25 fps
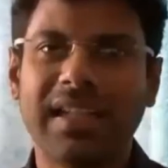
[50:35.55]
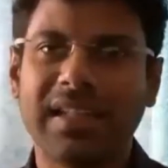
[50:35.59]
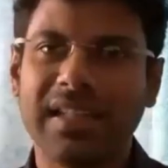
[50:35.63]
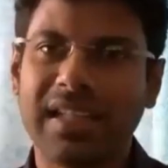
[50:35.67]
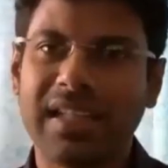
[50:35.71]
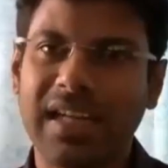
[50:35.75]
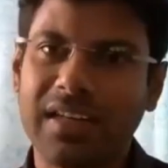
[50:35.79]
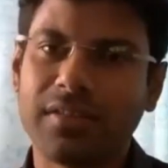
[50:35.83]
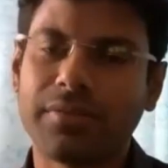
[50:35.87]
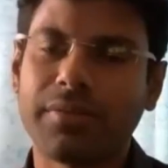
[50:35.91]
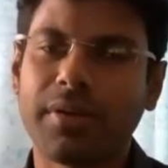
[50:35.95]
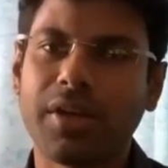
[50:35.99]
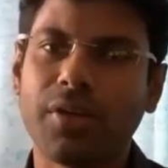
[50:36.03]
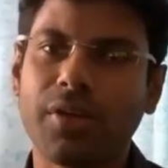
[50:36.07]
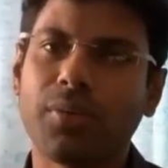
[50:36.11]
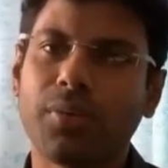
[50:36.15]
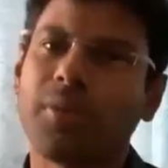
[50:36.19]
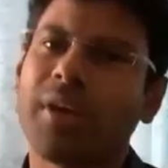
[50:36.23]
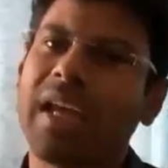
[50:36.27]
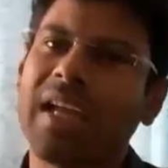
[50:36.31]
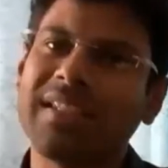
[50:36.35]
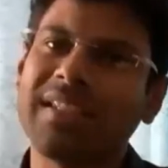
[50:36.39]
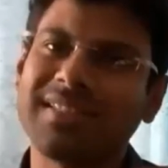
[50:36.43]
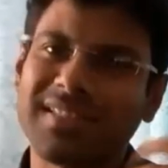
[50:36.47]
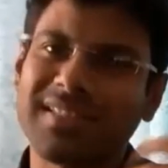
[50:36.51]
that is when
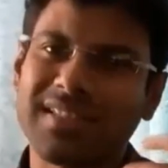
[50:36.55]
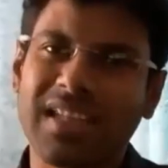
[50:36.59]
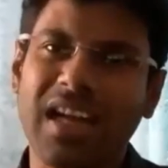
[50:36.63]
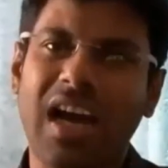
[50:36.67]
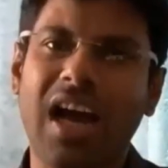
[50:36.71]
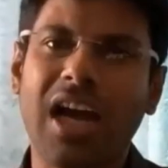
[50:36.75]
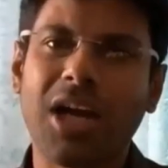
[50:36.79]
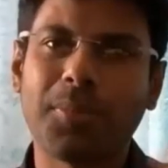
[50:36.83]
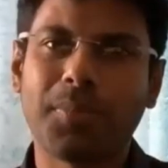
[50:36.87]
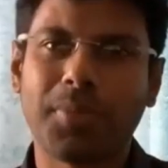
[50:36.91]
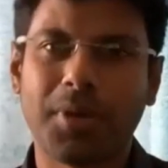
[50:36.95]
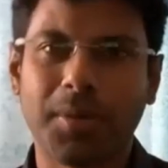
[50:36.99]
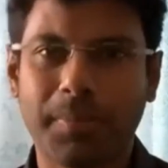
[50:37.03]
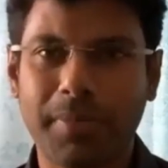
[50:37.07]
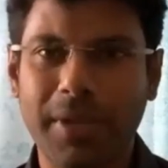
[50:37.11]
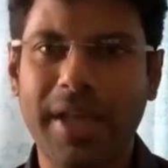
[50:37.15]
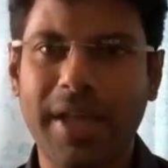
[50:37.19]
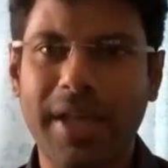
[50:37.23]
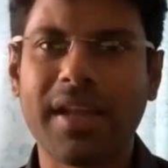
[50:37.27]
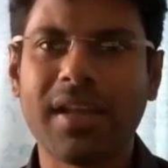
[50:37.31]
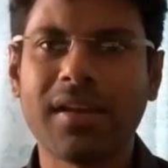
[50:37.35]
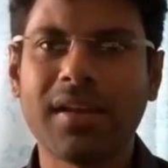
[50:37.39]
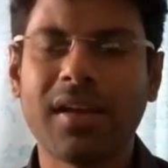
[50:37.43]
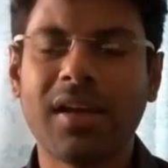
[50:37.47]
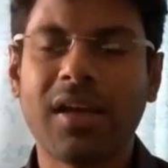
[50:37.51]
you can start
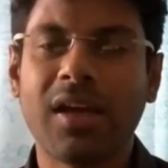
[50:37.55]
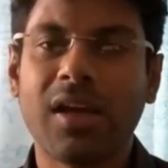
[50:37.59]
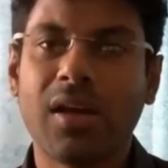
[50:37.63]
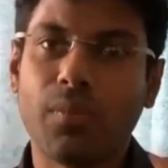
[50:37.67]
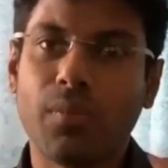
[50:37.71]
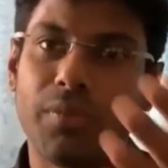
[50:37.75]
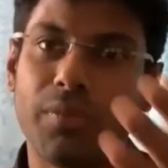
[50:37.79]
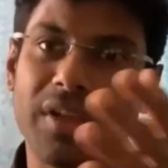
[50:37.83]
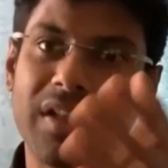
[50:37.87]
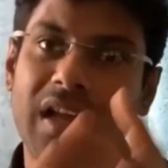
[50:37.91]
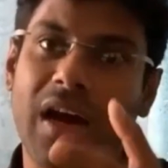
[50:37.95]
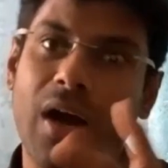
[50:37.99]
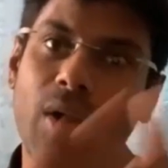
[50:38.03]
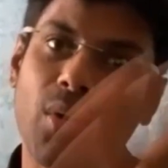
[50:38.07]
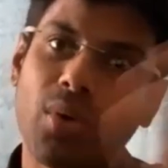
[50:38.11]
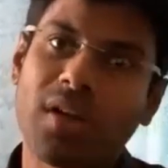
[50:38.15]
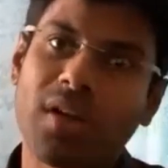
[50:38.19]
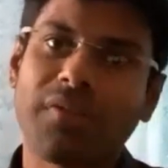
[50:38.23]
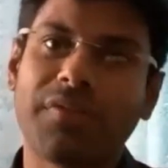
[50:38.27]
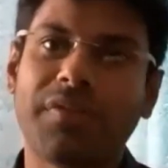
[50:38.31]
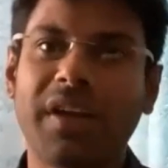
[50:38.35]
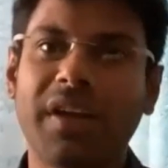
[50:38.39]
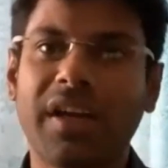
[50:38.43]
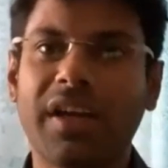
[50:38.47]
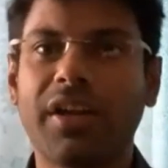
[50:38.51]
preparing
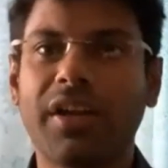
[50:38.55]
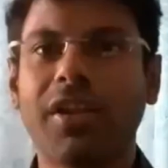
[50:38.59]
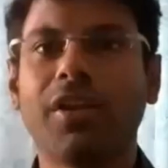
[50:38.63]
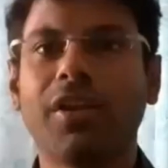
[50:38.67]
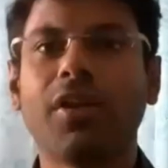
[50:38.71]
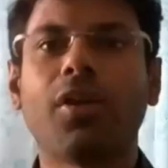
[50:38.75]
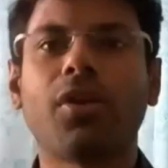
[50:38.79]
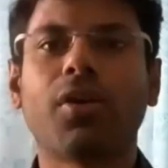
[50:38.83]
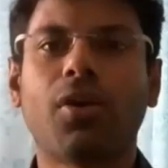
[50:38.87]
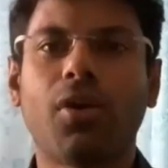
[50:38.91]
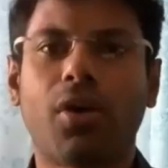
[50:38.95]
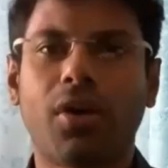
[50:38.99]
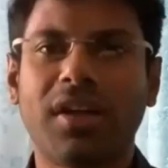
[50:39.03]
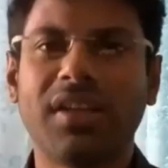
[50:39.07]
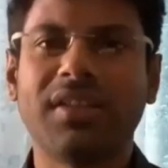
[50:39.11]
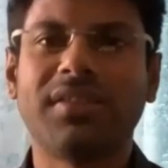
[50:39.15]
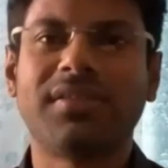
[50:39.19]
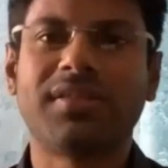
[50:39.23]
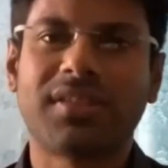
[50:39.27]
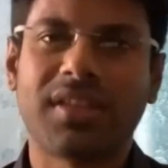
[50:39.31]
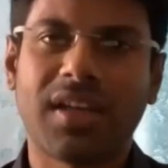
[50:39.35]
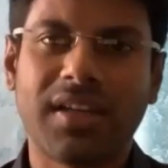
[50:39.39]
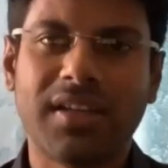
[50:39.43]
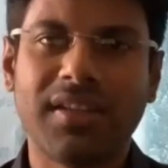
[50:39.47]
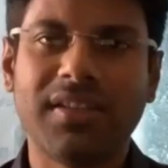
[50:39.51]
without affecting your
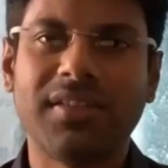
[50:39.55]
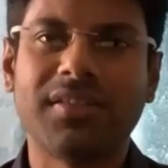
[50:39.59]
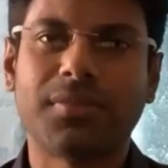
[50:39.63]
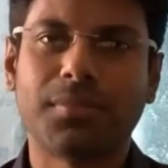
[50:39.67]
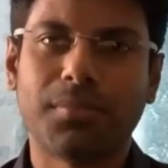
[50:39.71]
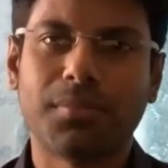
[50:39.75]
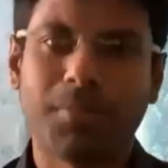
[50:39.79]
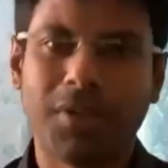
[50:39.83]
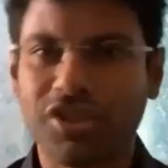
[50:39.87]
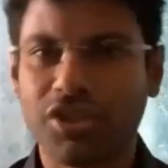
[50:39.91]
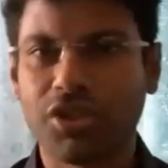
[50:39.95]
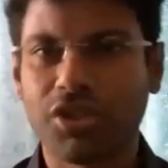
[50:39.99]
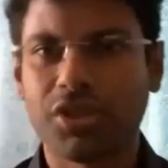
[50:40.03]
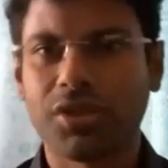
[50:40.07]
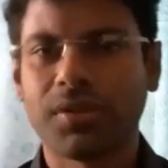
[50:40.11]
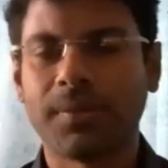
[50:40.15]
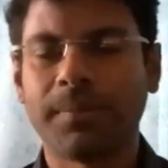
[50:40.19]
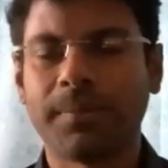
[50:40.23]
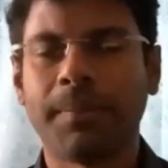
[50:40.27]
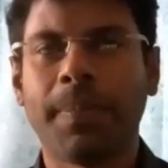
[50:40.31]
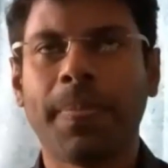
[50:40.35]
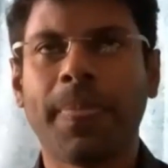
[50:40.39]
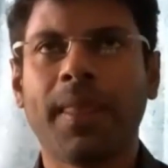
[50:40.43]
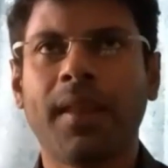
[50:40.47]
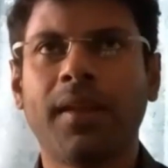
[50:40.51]
college studies much.
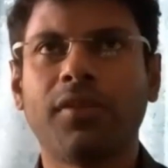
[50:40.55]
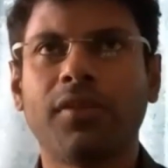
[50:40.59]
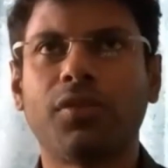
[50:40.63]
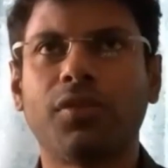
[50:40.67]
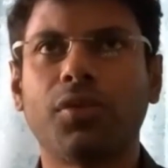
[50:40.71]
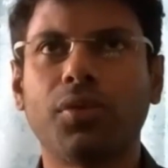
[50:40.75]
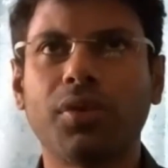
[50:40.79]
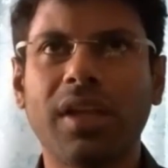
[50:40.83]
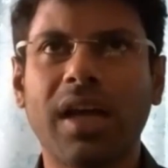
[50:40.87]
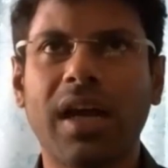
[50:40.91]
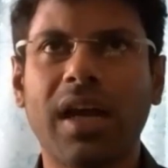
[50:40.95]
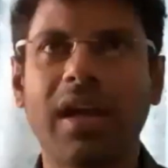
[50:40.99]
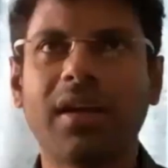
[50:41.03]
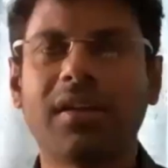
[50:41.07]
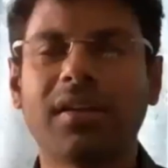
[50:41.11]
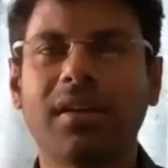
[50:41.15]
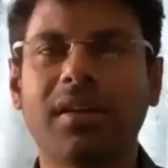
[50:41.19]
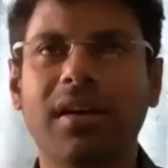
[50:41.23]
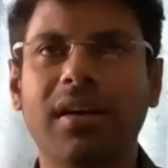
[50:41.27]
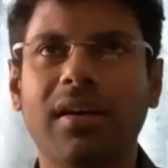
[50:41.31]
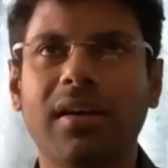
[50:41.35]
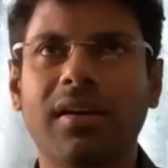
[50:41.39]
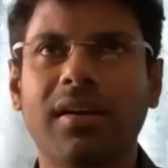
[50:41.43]
So that